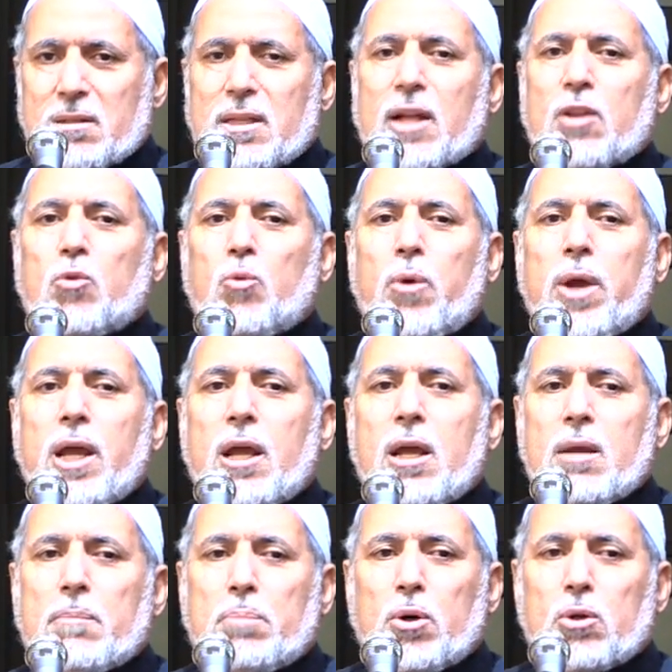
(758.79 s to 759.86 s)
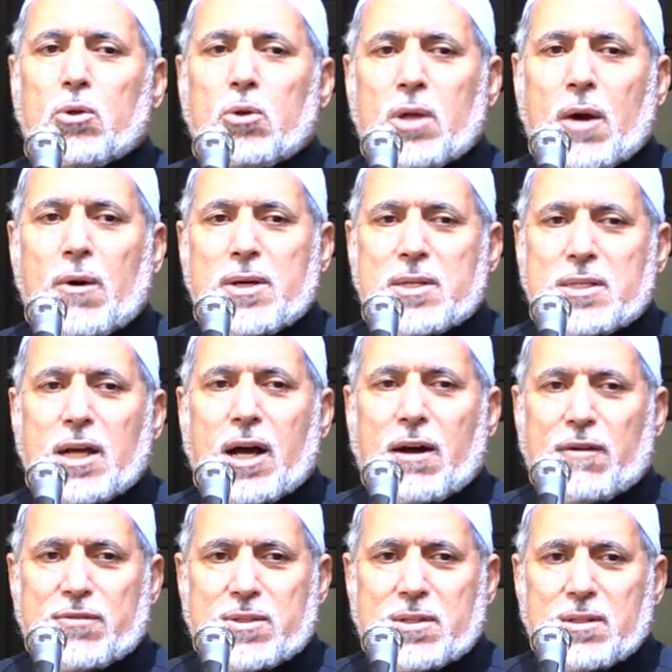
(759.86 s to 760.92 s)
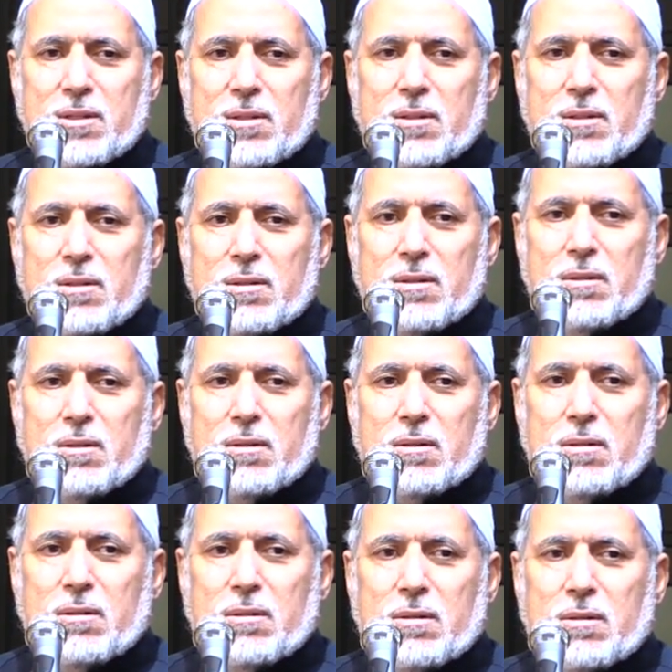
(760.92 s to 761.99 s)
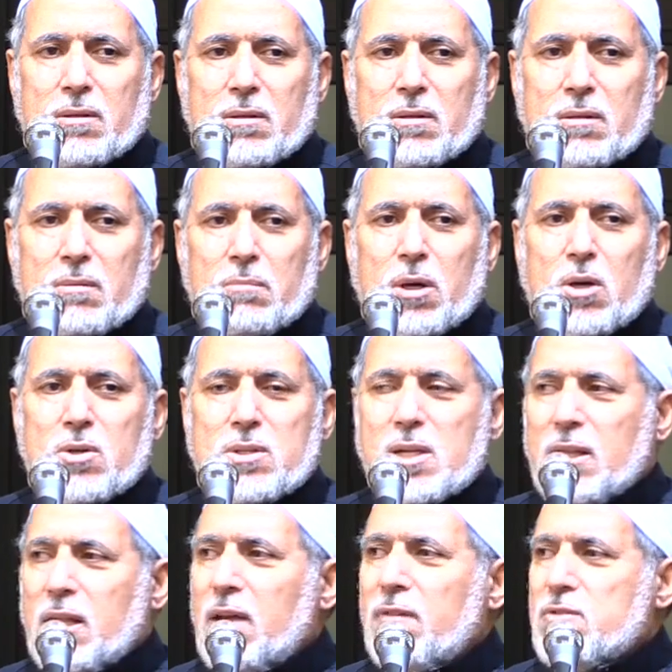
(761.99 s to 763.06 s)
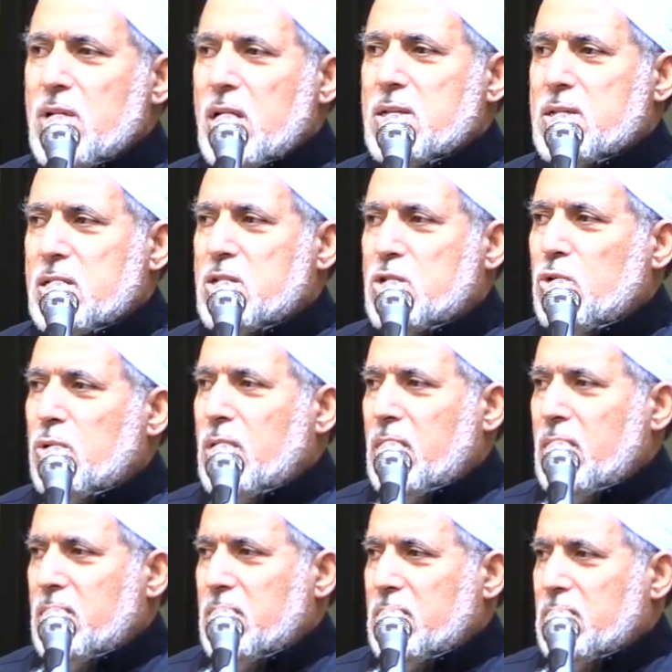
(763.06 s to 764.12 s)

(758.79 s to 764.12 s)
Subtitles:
that we put on ourselves? Because it gives us a story.